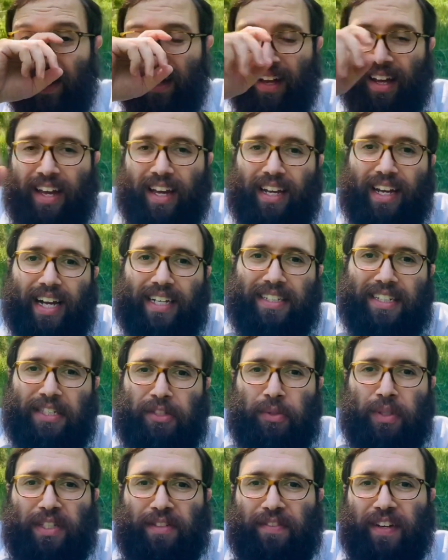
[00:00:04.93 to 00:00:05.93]
Hey guys, this
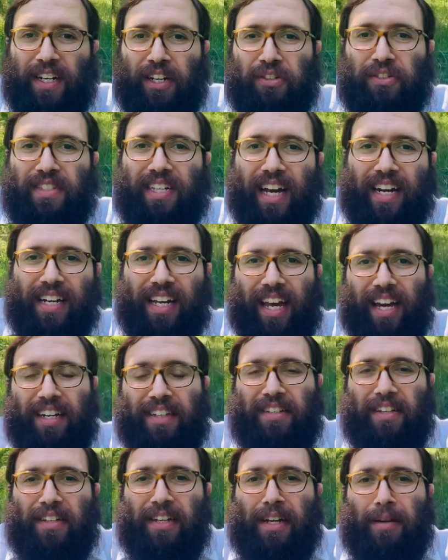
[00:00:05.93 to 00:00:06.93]
week's video is dedicated
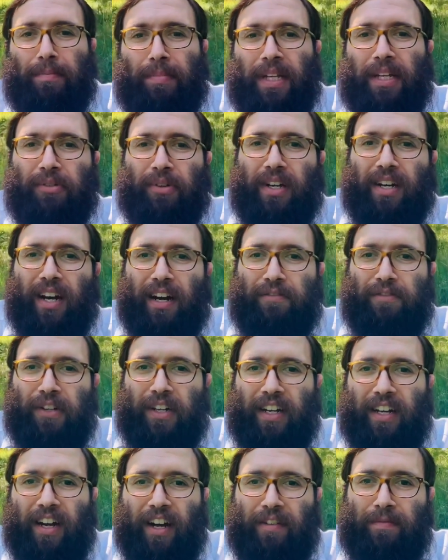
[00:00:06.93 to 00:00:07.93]
to the complete recovery
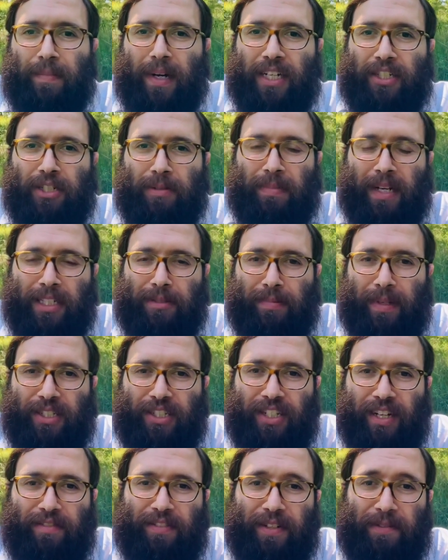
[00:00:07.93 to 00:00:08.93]
of Masha Bas
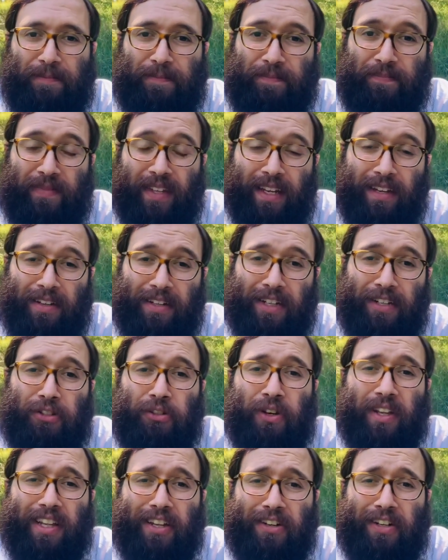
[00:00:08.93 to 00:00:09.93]
Batsheva. I'm going to do a
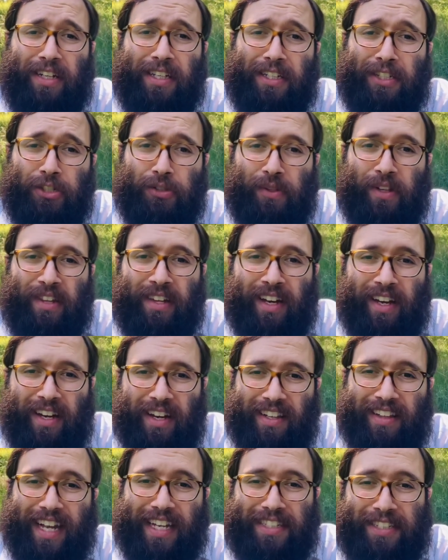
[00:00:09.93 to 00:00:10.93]
little Yiddish
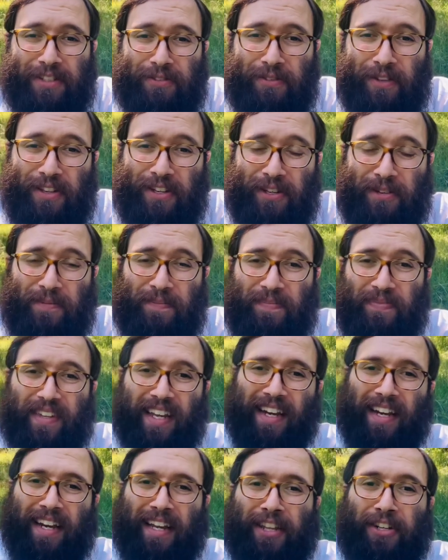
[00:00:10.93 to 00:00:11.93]
lesson with you.
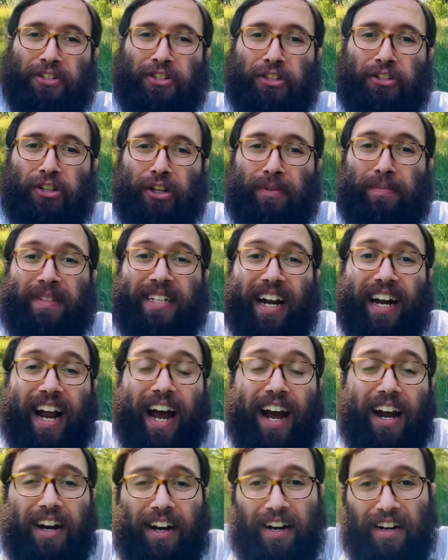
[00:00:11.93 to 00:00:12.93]
There's a term
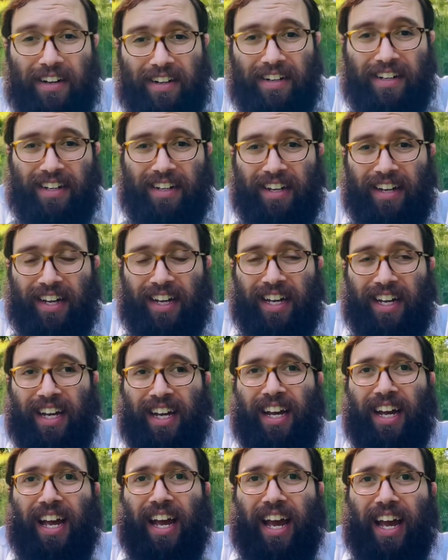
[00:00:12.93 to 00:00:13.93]
derher,
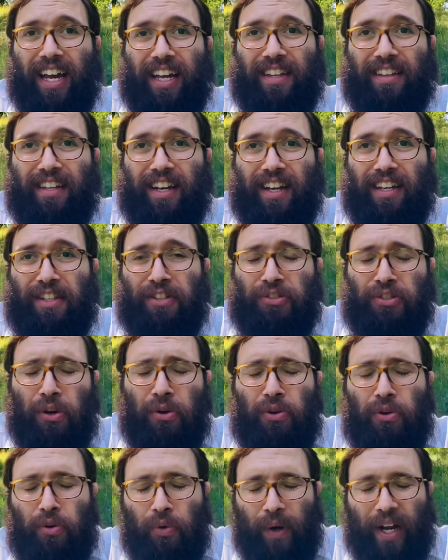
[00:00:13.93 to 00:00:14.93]
and there's no
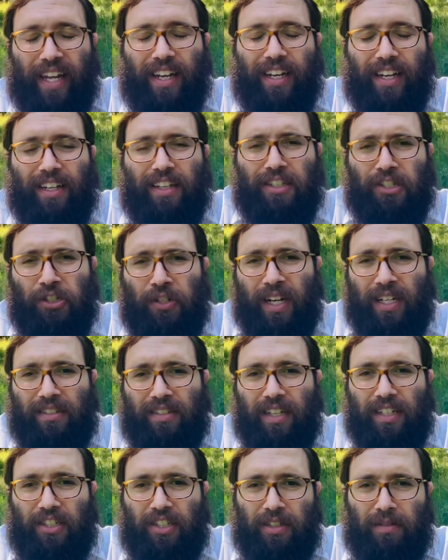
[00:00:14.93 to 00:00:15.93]
great English
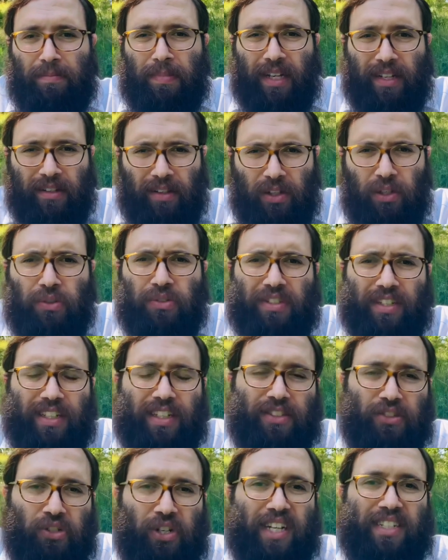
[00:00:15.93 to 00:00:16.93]
translation, but loosely
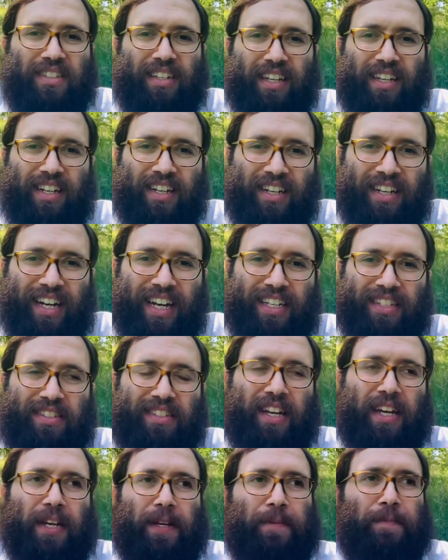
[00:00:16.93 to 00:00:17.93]
it's translated as like